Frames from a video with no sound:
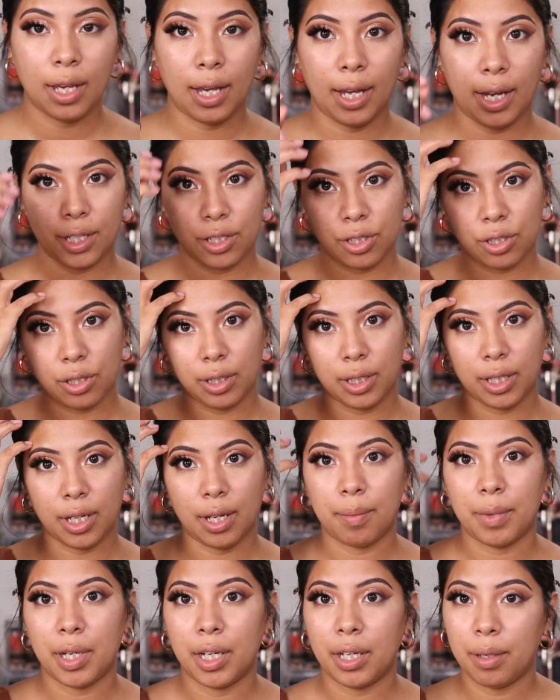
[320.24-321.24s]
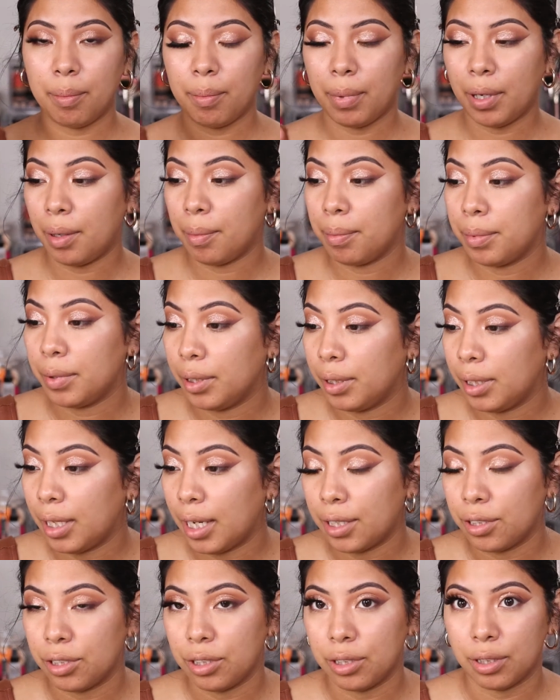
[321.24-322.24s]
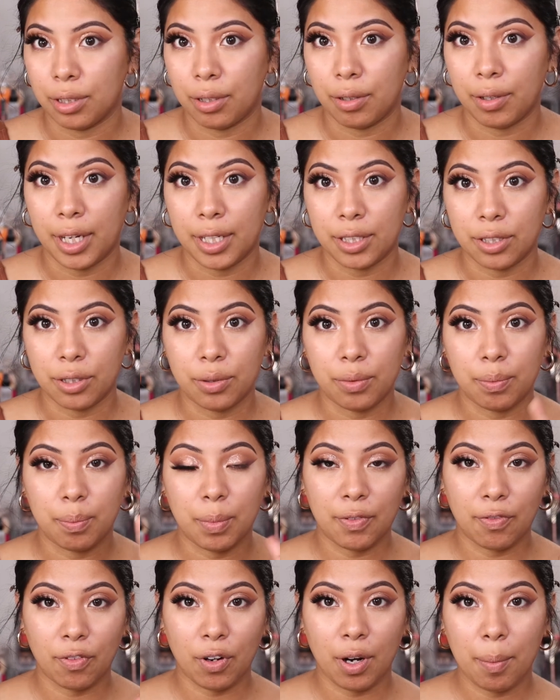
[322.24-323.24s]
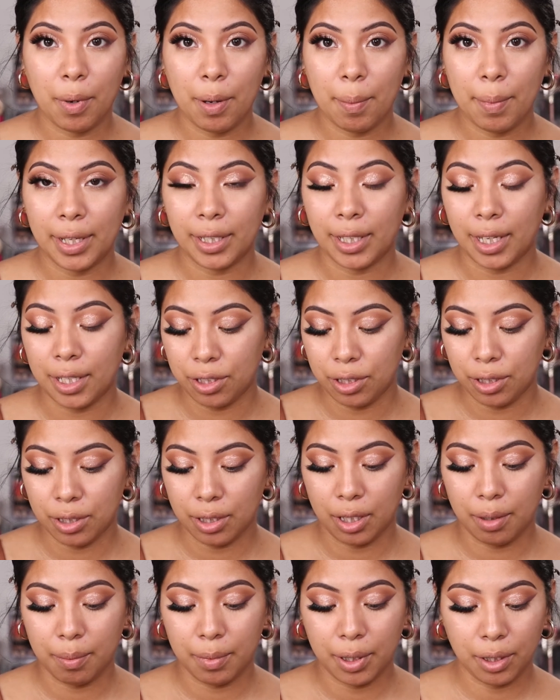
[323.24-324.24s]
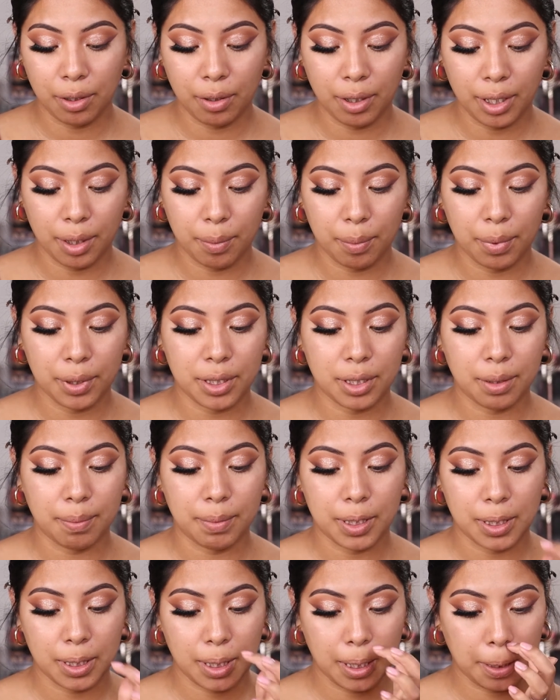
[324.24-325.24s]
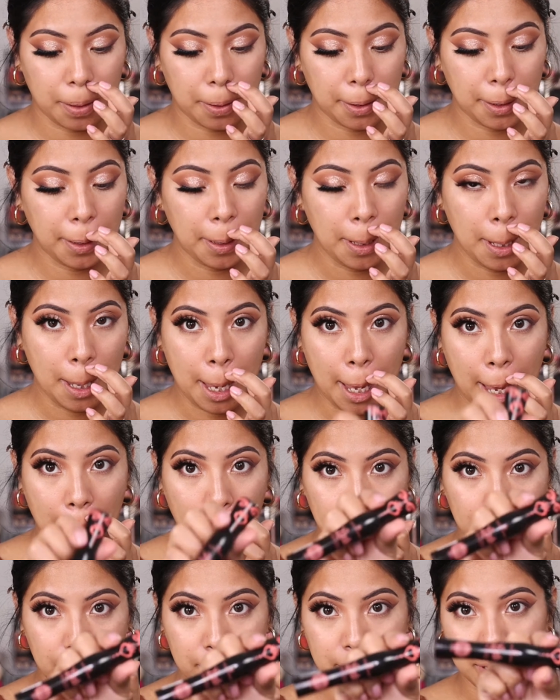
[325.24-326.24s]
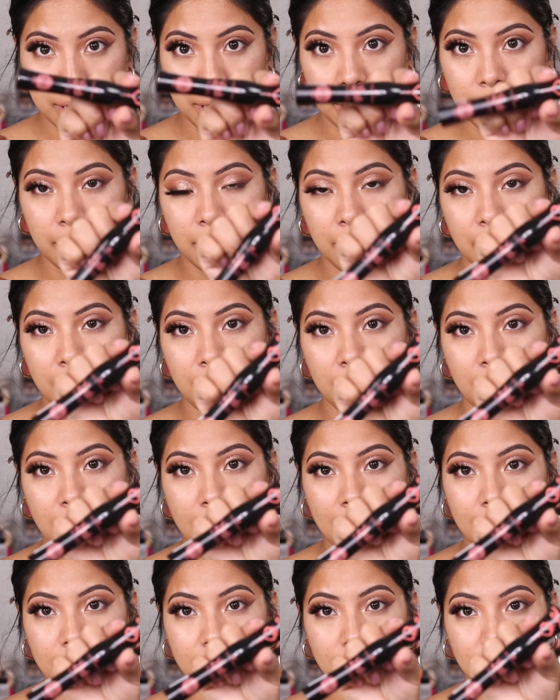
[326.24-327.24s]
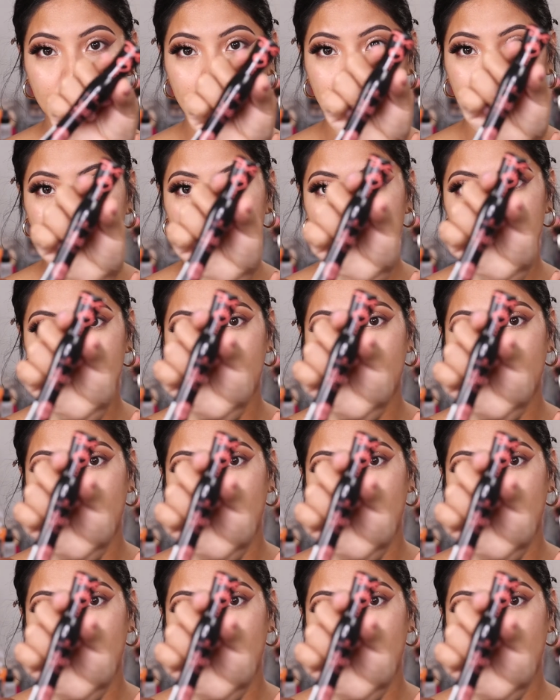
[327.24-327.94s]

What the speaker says: Actually, I'm not gonna pop the lashes on. Okay, so before I pop my lashes on, I'm gonna go ahead and put some mascara. I'm using the Essence.